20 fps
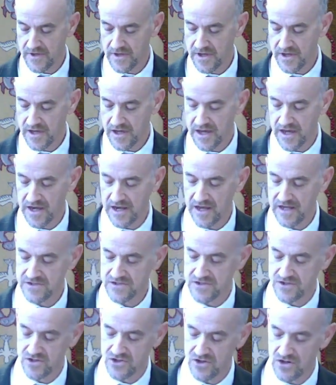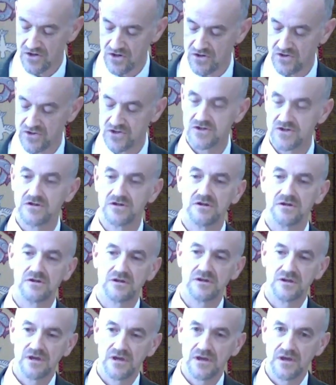And as the church,
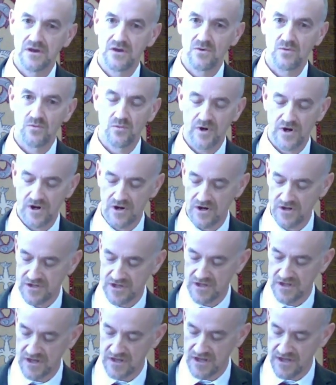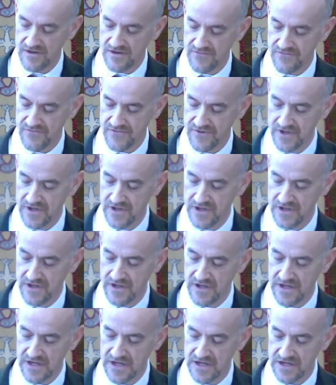we are to lift
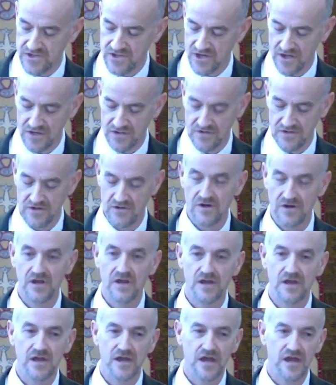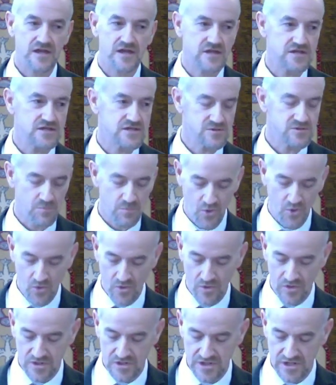each other and to
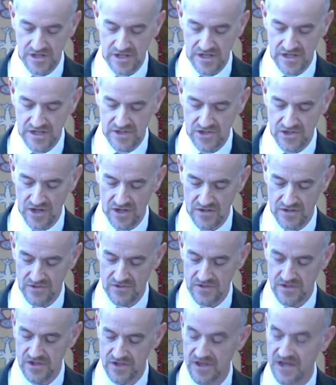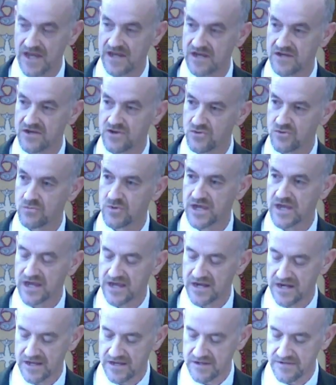support each other to that new
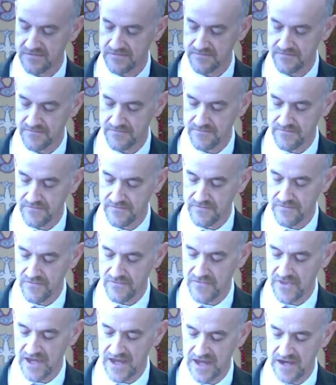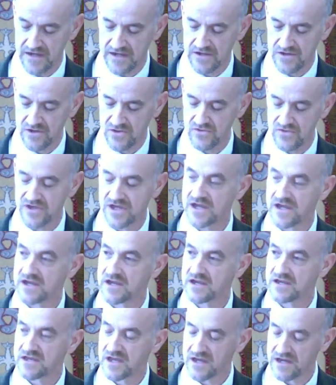beginning, that new
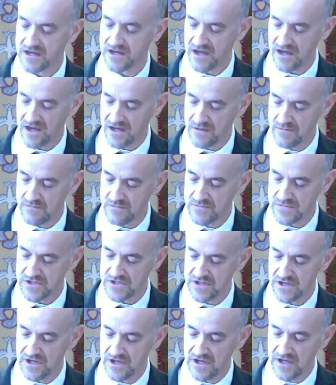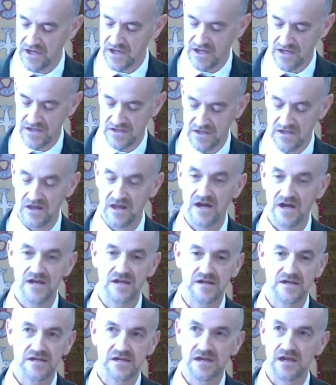thing that comes in the
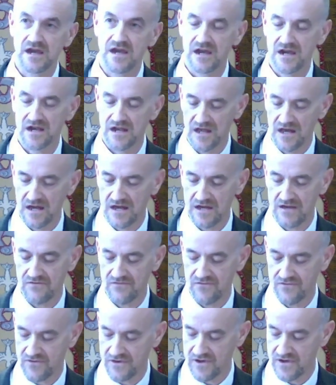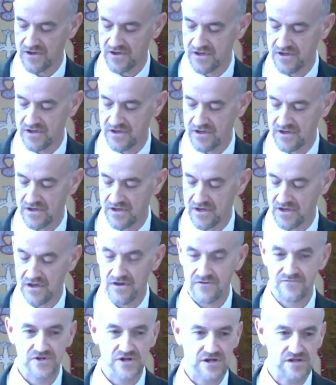light and life
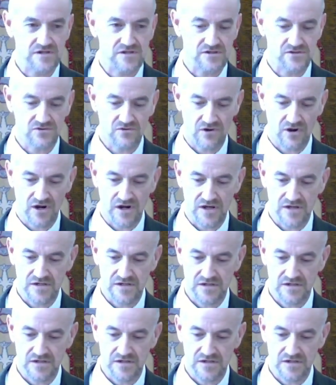of Jesus Christ.